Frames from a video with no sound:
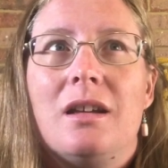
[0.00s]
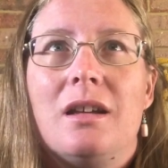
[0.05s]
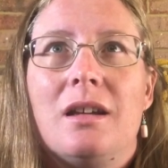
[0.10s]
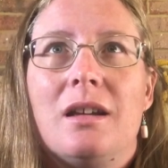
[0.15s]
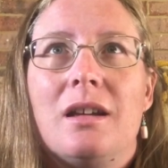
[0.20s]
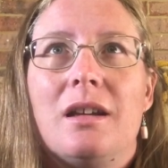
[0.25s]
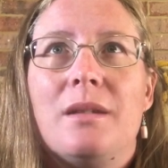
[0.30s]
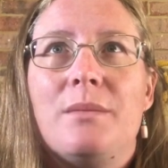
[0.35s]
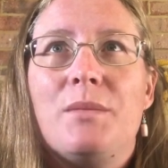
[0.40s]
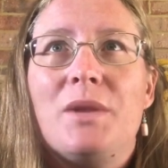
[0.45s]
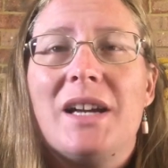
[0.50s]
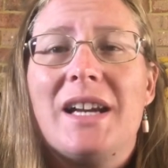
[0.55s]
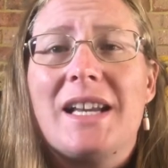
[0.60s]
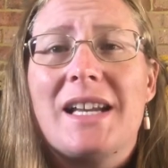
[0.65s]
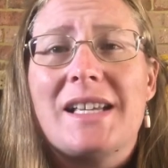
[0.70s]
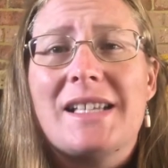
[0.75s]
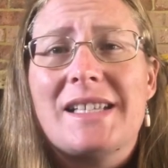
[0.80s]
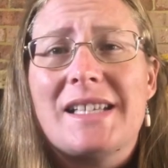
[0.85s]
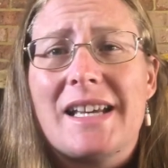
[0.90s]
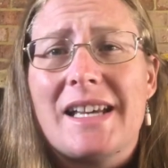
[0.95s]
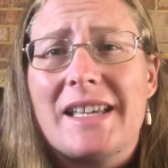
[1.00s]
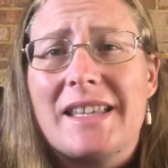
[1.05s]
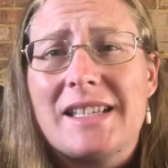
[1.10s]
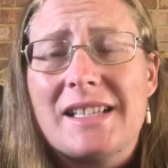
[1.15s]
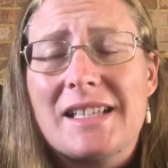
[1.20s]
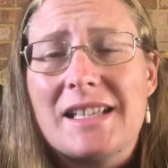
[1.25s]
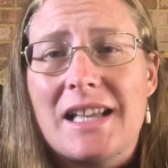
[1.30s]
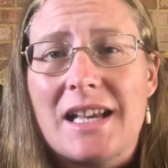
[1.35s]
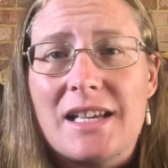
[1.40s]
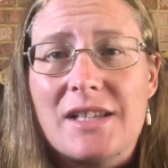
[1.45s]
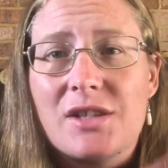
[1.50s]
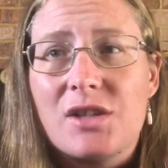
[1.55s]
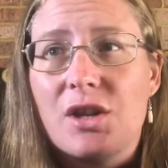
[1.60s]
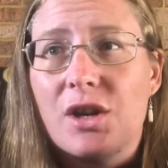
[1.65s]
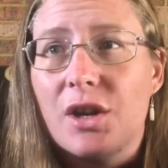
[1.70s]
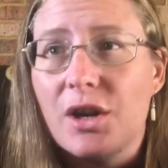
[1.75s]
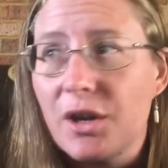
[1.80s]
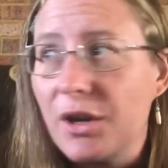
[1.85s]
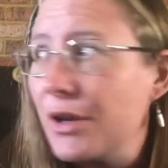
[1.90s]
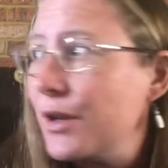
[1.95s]
What can I say? This last
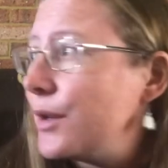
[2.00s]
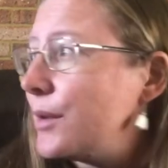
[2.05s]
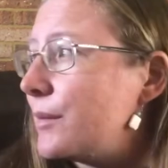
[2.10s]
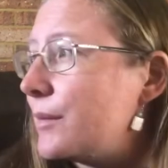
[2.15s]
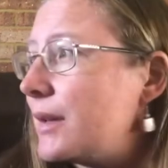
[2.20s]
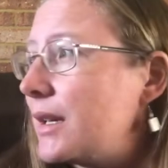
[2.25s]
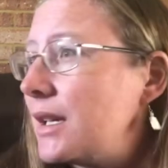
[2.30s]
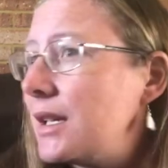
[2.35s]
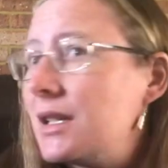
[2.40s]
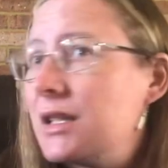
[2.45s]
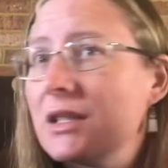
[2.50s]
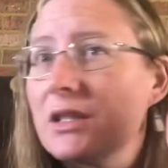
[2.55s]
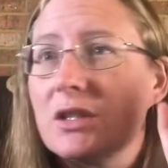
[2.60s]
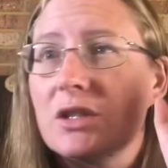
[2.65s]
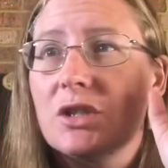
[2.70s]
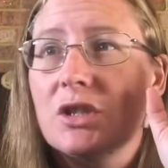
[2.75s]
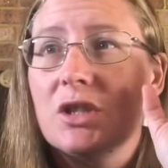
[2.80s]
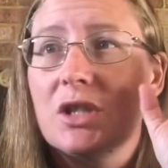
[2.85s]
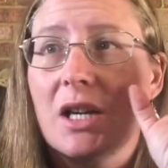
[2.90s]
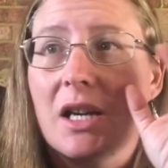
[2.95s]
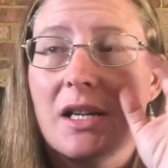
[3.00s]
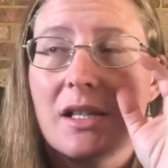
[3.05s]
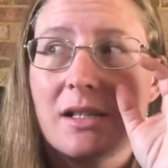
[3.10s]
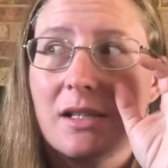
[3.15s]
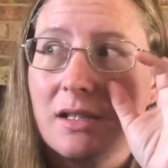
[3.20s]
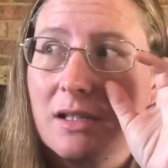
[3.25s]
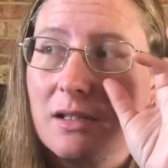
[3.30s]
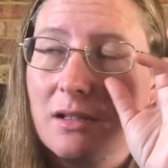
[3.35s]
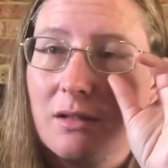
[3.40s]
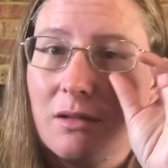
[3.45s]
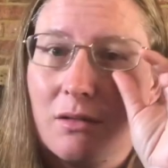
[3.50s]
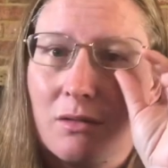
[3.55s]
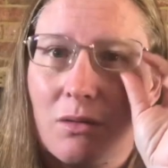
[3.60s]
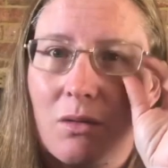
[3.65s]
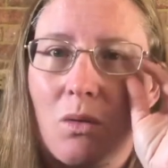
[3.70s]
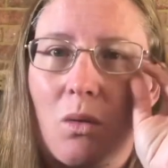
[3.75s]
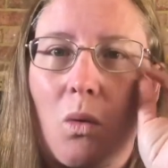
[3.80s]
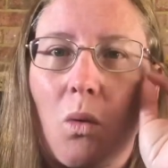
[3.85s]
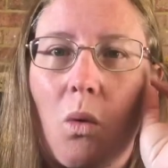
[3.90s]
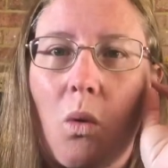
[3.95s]
term just
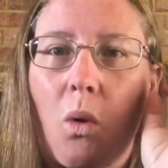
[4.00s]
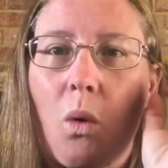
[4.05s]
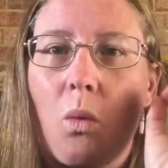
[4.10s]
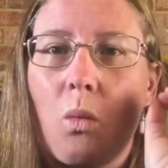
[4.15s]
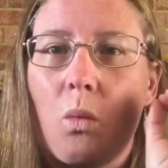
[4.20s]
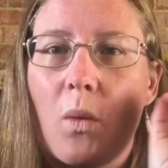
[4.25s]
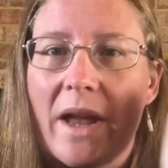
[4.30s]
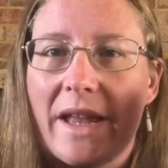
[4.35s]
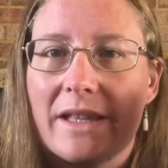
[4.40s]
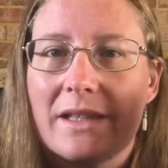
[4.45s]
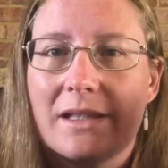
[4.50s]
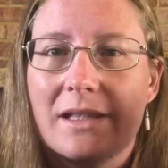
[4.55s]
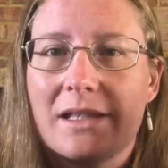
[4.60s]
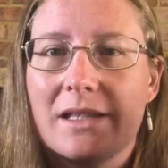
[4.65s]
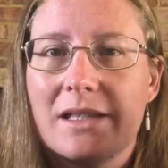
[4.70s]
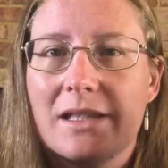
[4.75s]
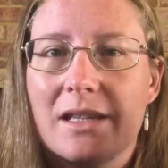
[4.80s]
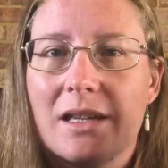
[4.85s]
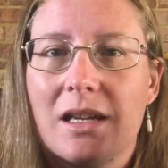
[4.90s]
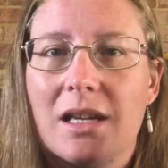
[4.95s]
went.